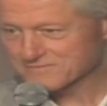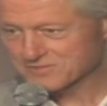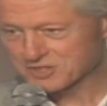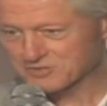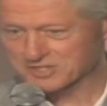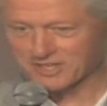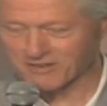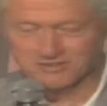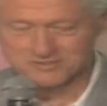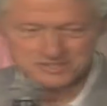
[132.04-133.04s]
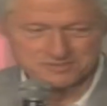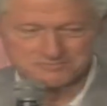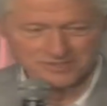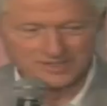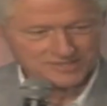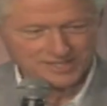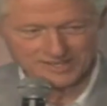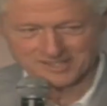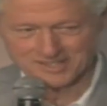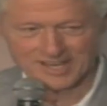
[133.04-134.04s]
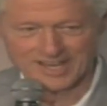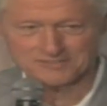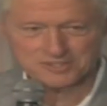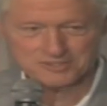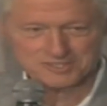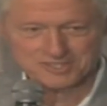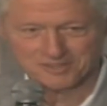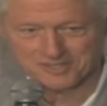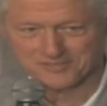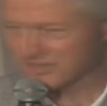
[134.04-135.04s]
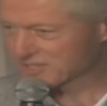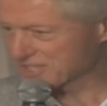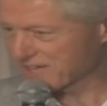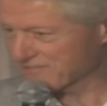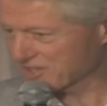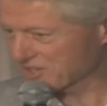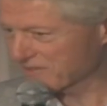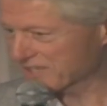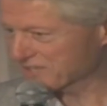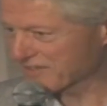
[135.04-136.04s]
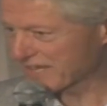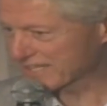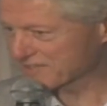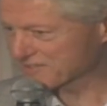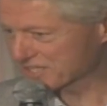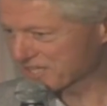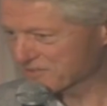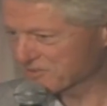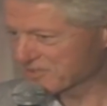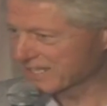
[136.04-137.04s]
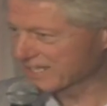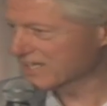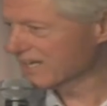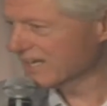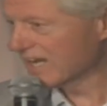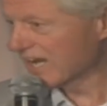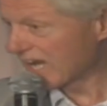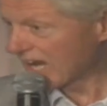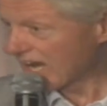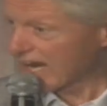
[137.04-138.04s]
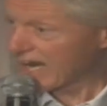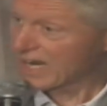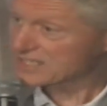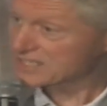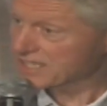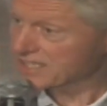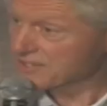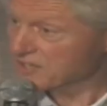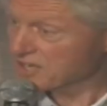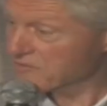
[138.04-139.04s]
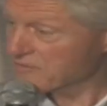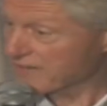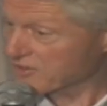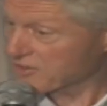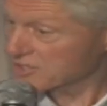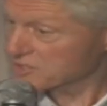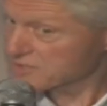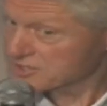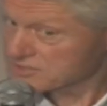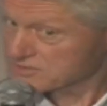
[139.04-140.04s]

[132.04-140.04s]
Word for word: She was a nurse. She had a good life. She was totally philosophical about the fact that it was coming to an end. And I said, You coming back for Christmas?